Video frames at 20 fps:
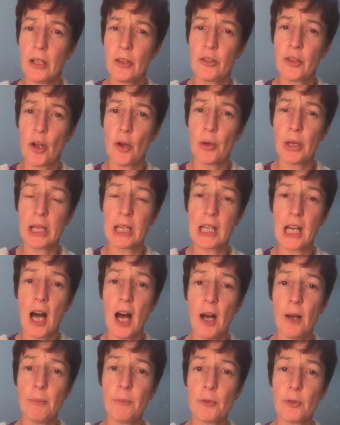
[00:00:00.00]
So it
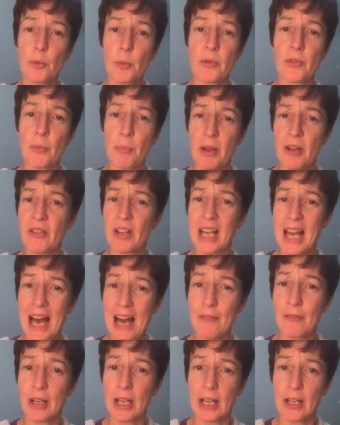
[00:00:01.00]
comes with a bit of a
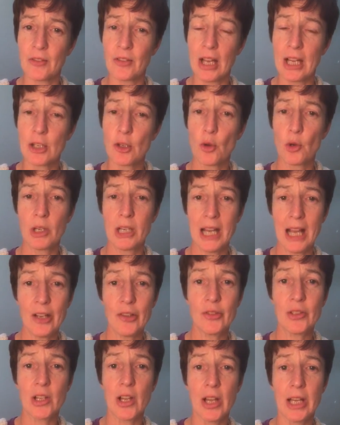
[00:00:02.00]
caveat, and you're
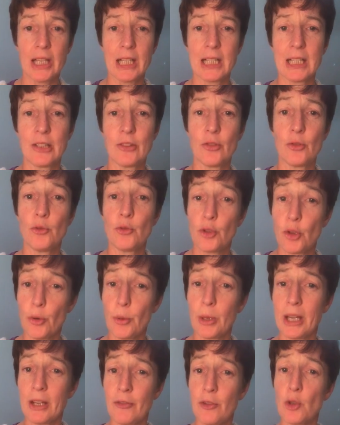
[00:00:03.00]
less likely to
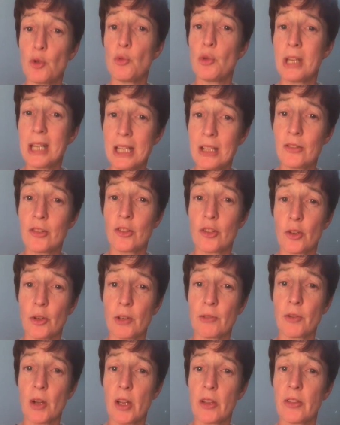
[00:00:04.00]
do it if you need to do
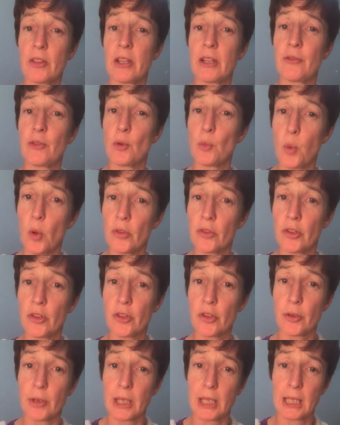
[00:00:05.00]
it rather than if you want
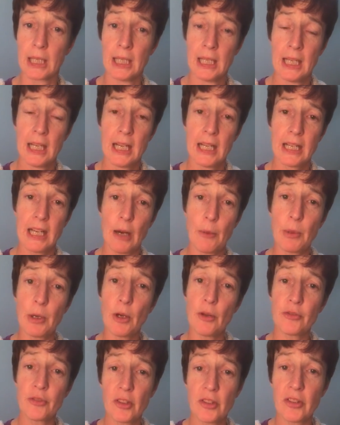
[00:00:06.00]
to do it. Now,
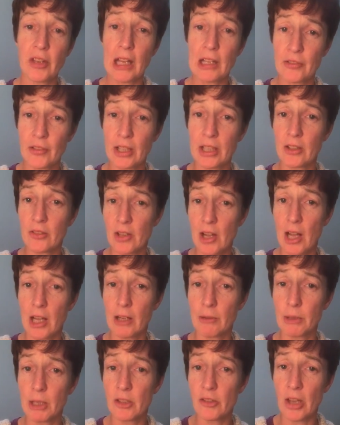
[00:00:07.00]
we often say things
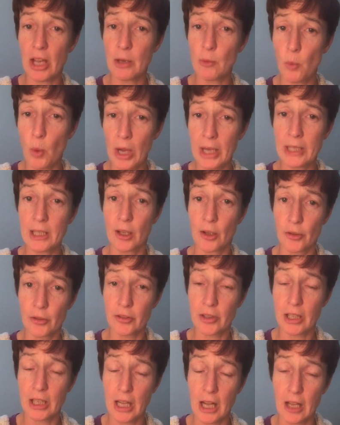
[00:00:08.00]
like, I'm going to take weight
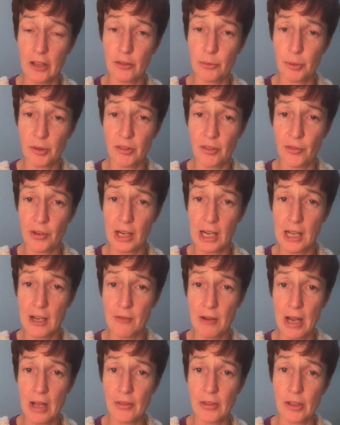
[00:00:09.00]
loss specifically
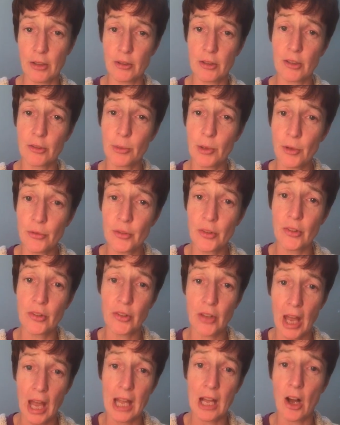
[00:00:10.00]
around this, because we often
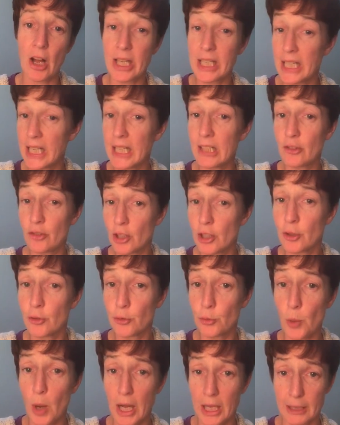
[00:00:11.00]
say I need to
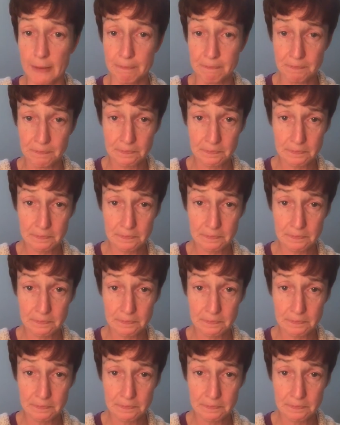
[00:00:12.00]
lose weight.